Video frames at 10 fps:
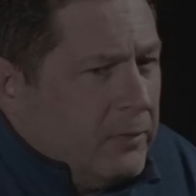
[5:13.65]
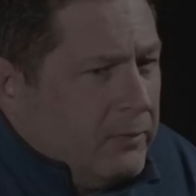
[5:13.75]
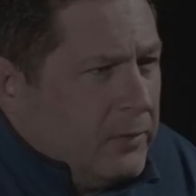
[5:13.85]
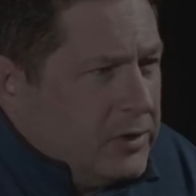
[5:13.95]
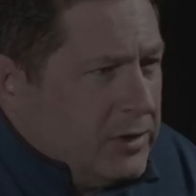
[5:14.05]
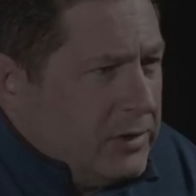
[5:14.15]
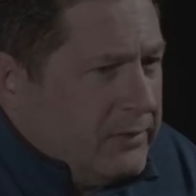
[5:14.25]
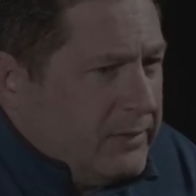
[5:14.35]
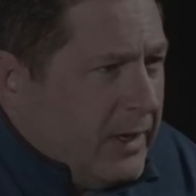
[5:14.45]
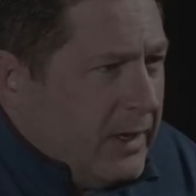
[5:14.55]
Vir-
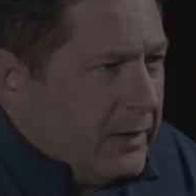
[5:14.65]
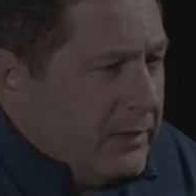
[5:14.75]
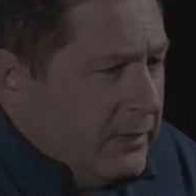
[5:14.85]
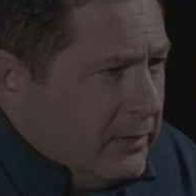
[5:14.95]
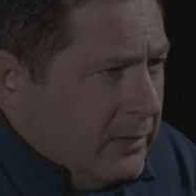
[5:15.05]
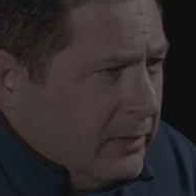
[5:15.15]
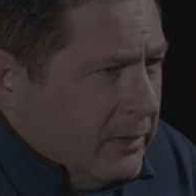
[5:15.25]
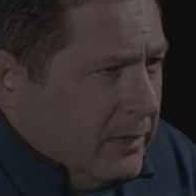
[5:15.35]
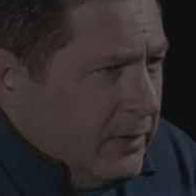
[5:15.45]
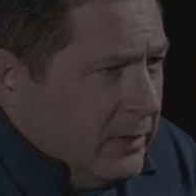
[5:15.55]
Virginia Tech,
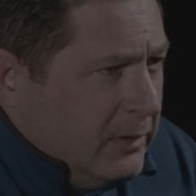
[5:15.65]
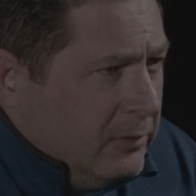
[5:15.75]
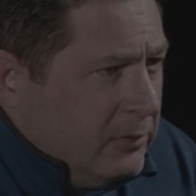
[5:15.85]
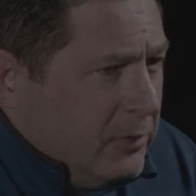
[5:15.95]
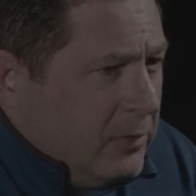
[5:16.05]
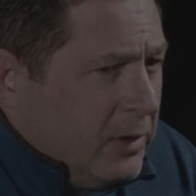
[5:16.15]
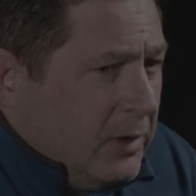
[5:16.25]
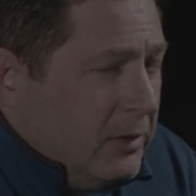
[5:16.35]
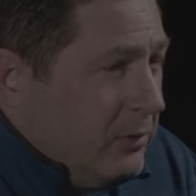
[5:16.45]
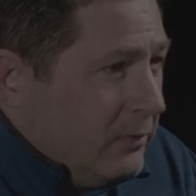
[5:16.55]
you know,
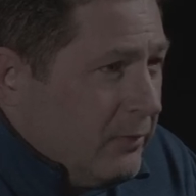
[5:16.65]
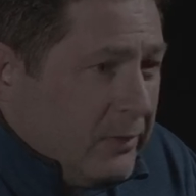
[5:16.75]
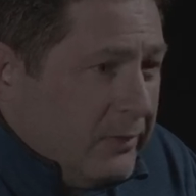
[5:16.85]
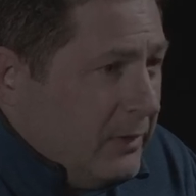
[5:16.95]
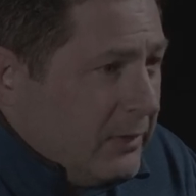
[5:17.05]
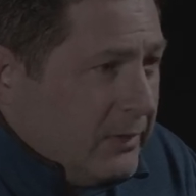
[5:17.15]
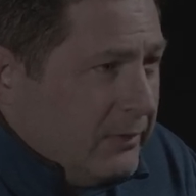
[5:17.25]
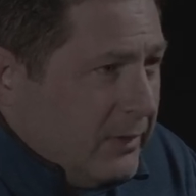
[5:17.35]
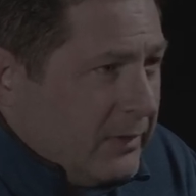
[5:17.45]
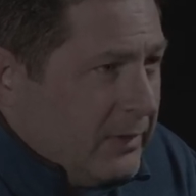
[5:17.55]
uh, University of
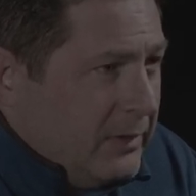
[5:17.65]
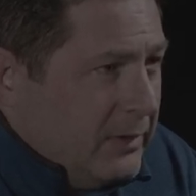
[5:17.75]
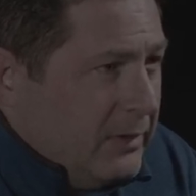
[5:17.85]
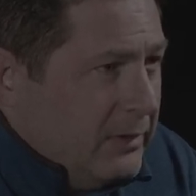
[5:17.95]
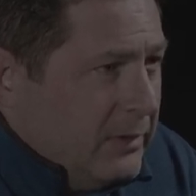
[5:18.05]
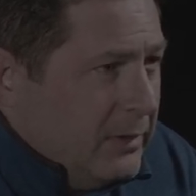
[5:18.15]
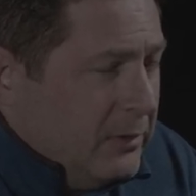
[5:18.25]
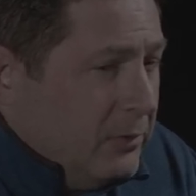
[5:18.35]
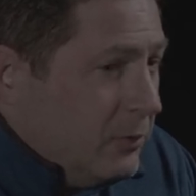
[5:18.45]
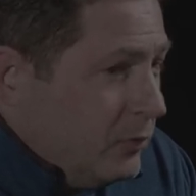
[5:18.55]
Kentucky,
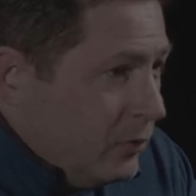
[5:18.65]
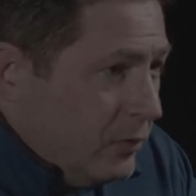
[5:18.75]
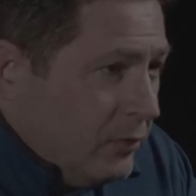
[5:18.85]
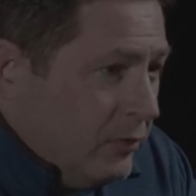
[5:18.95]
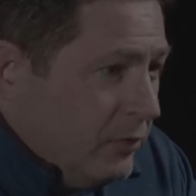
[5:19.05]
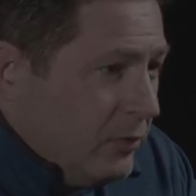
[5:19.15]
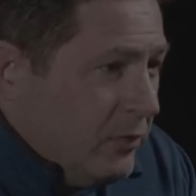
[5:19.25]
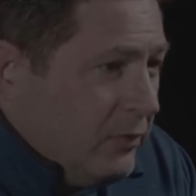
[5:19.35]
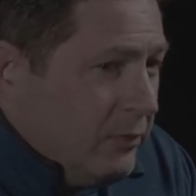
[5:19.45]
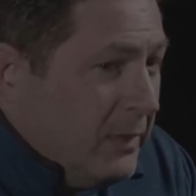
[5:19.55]
you know, George,
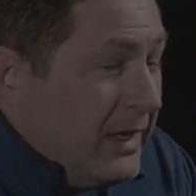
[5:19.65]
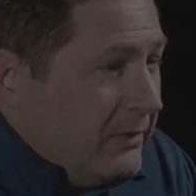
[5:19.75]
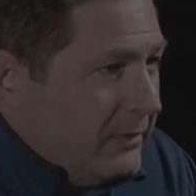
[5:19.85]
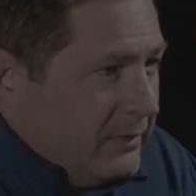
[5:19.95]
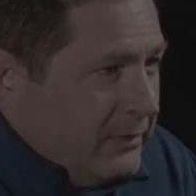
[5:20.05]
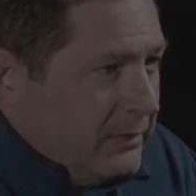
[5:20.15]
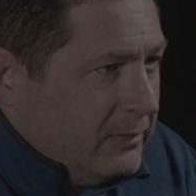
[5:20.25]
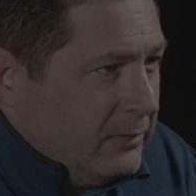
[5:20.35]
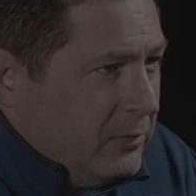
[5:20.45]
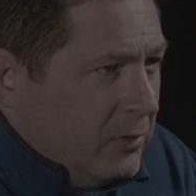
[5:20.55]
George
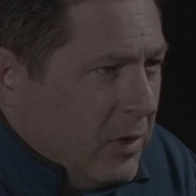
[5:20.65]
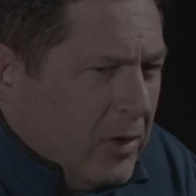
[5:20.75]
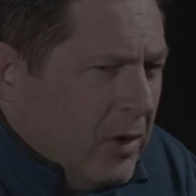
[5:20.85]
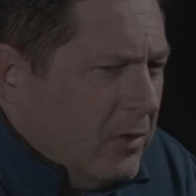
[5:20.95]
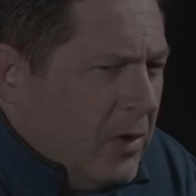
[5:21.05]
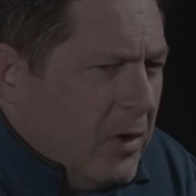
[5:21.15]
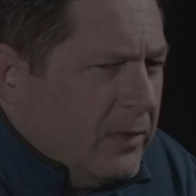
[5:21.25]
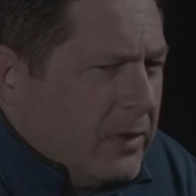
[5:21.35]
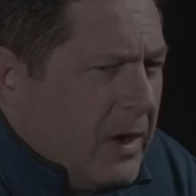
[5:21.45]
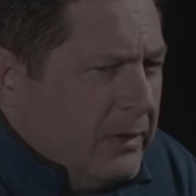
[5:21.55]
Mason, you know, all, all,
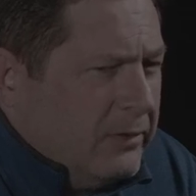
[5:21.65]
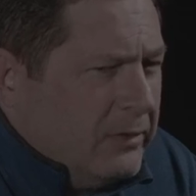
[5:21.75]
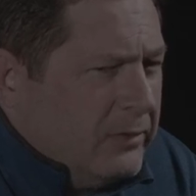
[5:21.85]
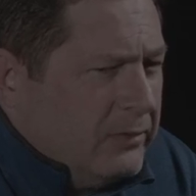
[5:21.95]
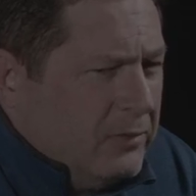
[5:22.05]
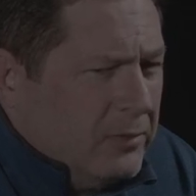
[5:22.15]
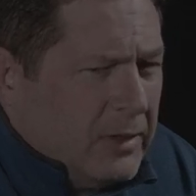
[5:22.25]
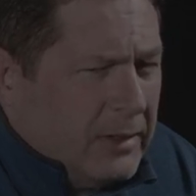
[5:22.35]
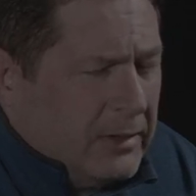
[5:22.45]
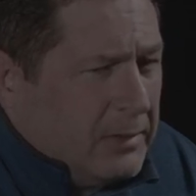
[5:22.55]
all the colleges, you
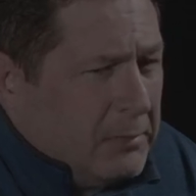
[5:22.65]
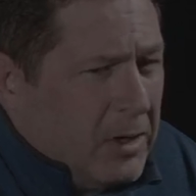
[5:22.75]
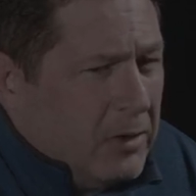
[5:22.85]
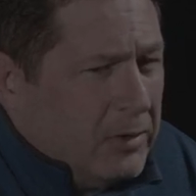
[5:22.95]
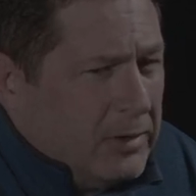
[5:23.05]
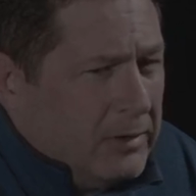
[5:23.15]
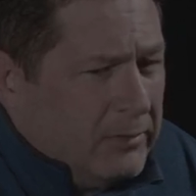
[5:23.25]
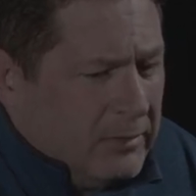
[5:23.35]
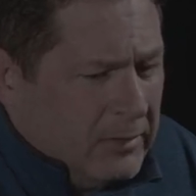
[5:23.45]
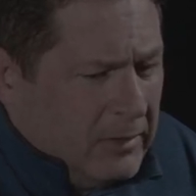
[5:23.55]
know, like like
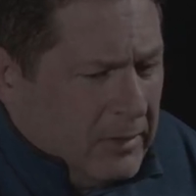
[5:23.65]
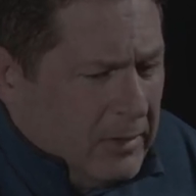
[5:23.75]
Maryland,